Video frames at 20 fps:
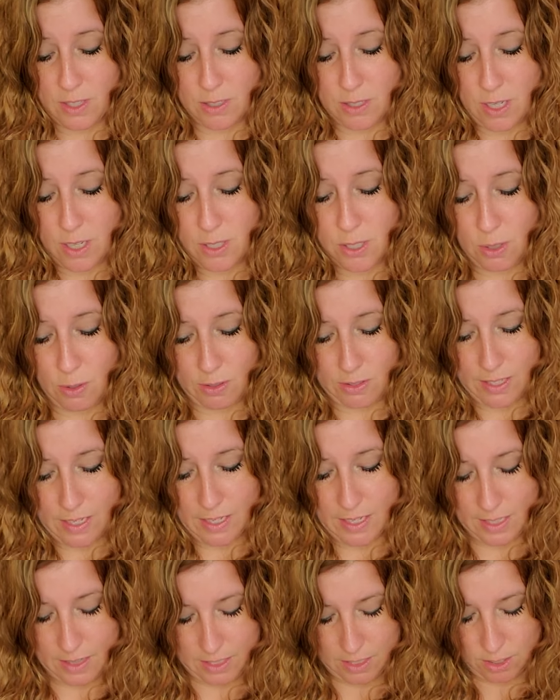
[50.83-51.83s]
There's also a
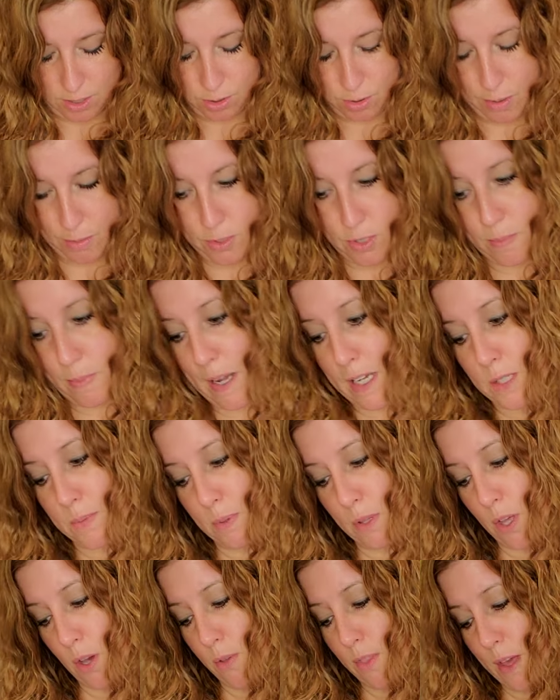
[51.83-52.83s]
link in the description box
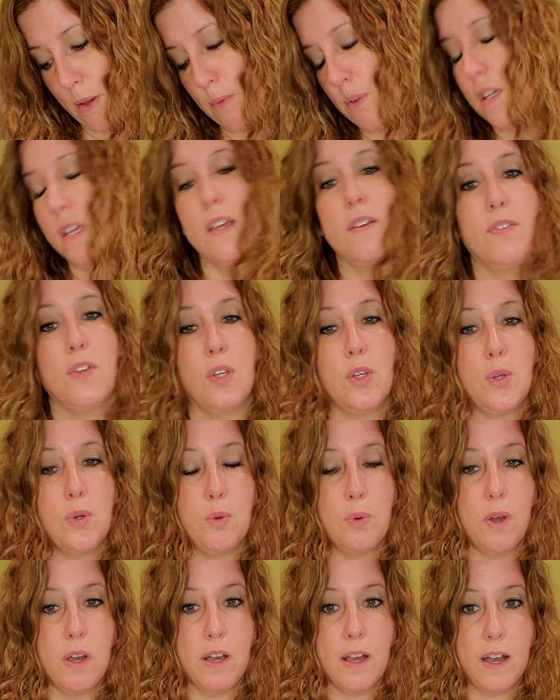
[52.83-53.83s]
below that will give
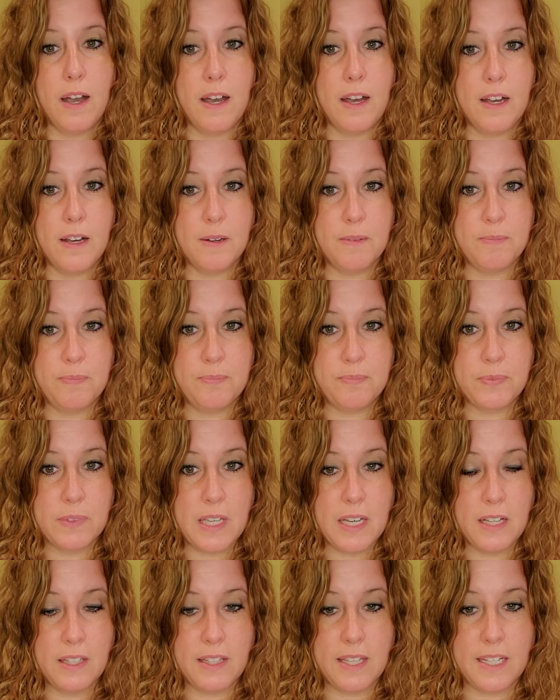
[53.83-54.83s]
you um,
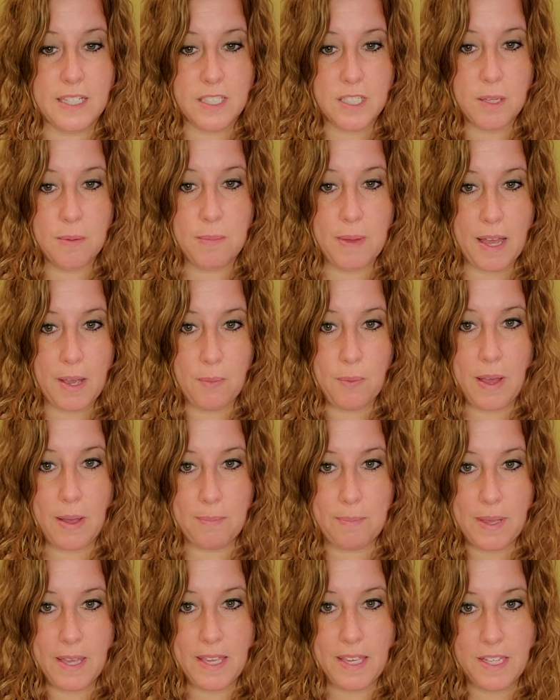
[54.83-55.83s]
a link to my
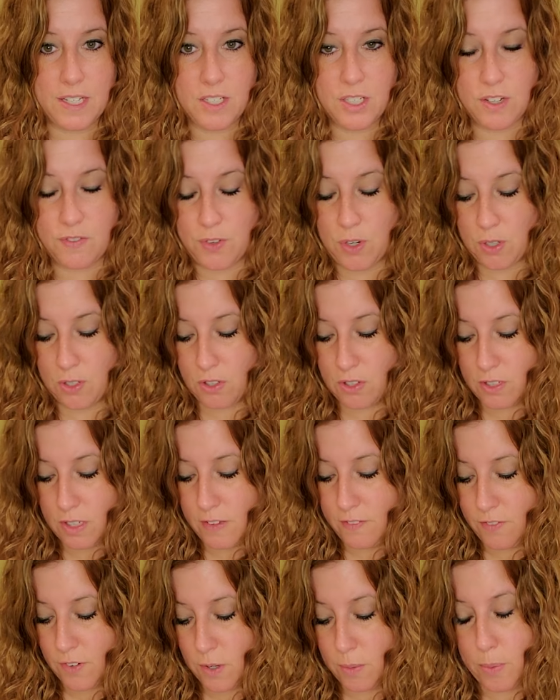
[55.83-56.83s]
webpage if you're
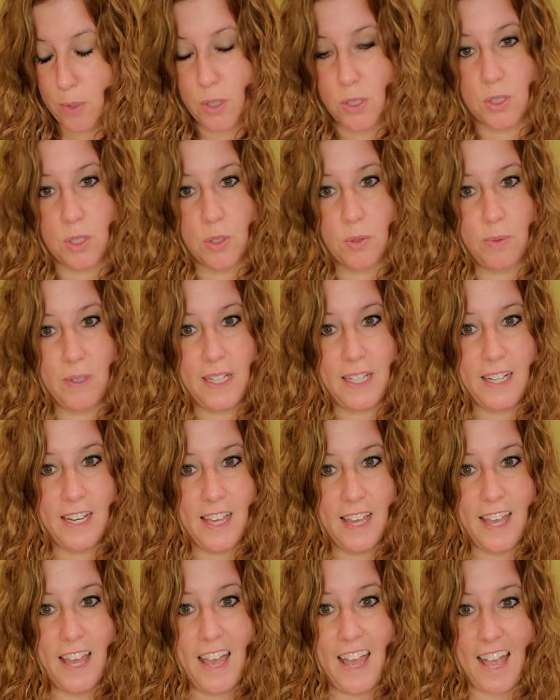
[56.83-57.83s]
looking for a personal read.